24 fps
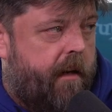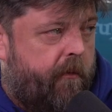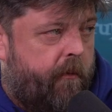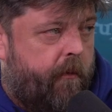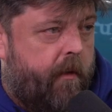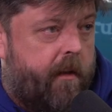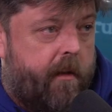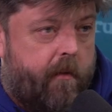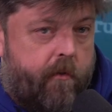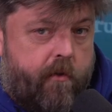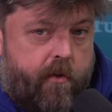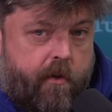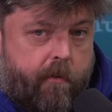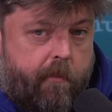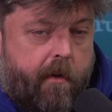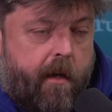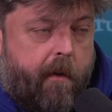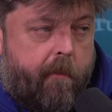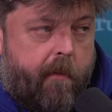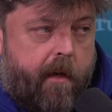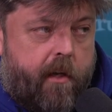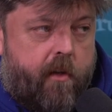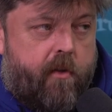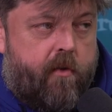everyone else. You
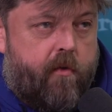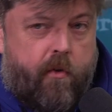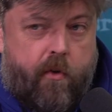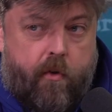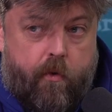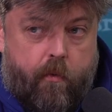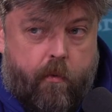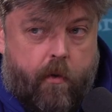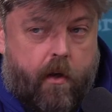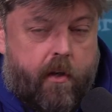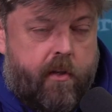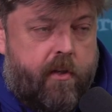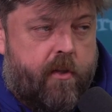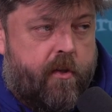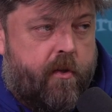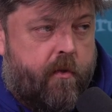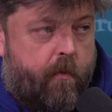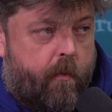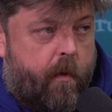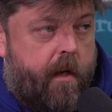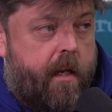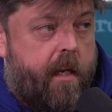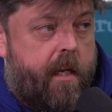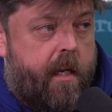better make sure you are
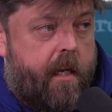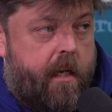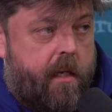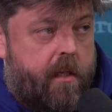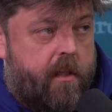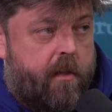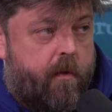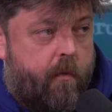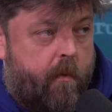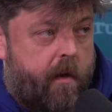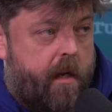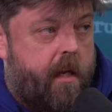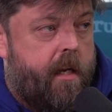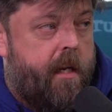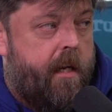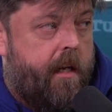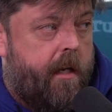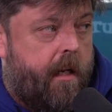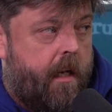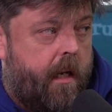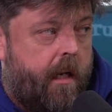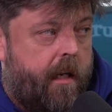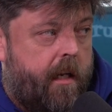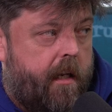squeaky
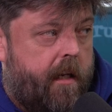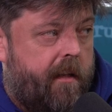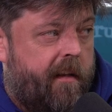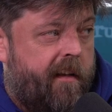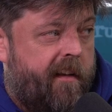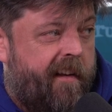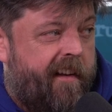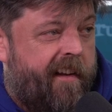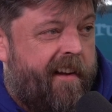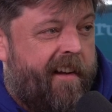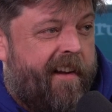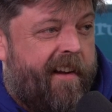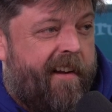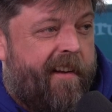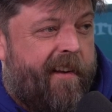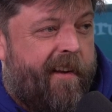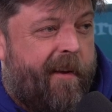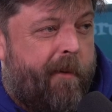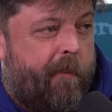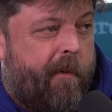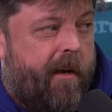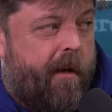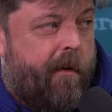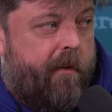clean. Yeah.
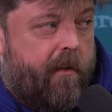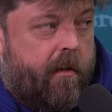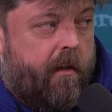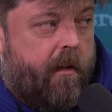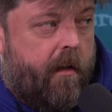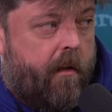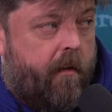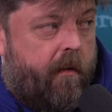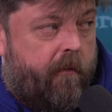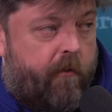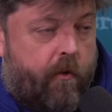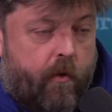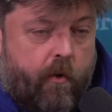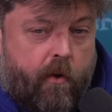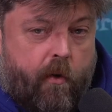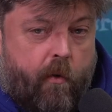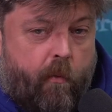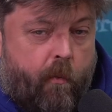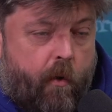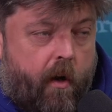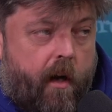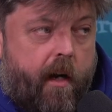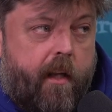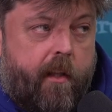You better, if you're
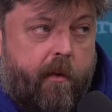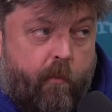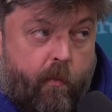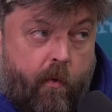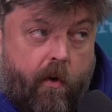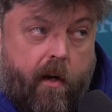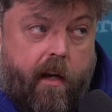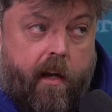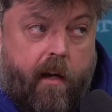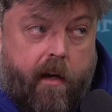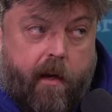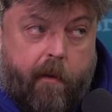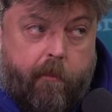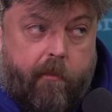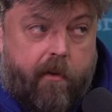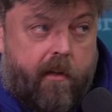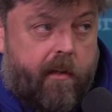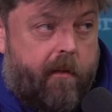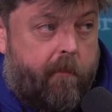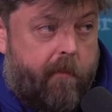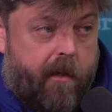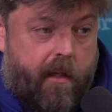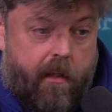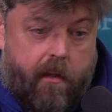not whiter than white, I'm
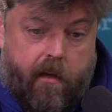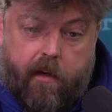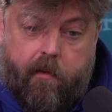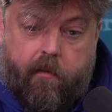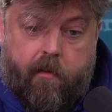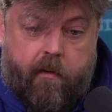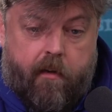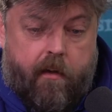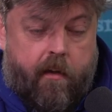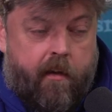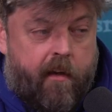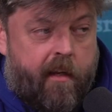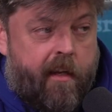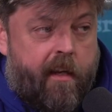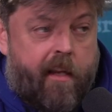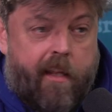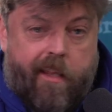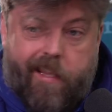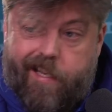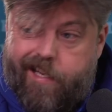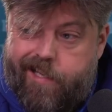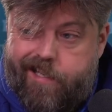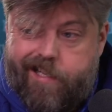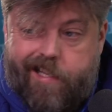going to be like, huh,
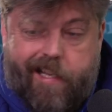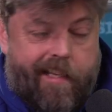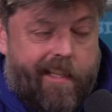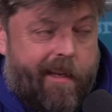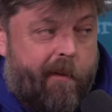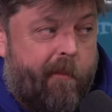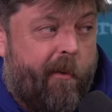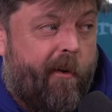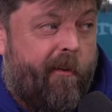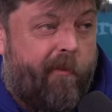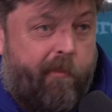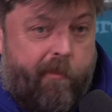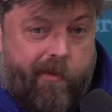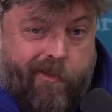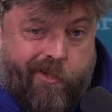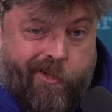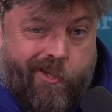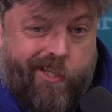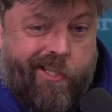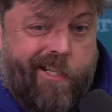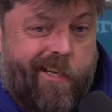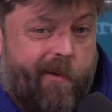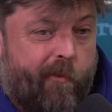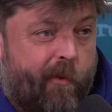they slagged them off, but do
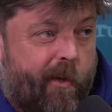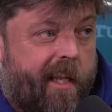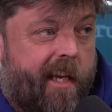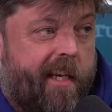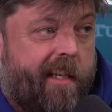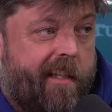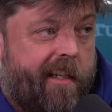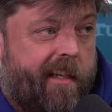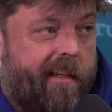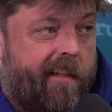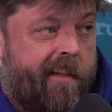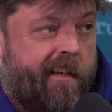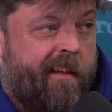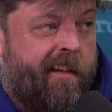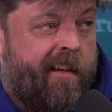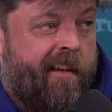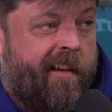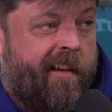you see what they did?